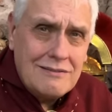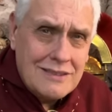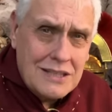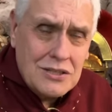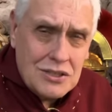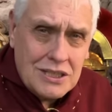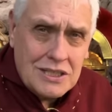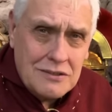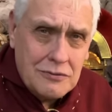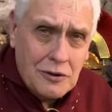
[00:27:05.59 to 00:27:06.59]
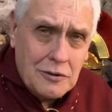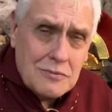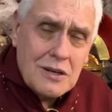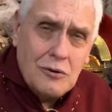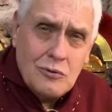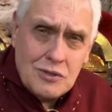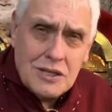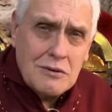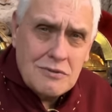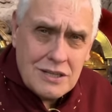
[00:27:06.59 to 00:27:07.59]
these 60 volumes
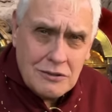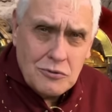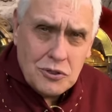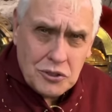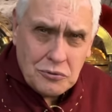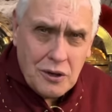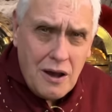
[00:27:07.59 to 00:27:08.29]
also tells you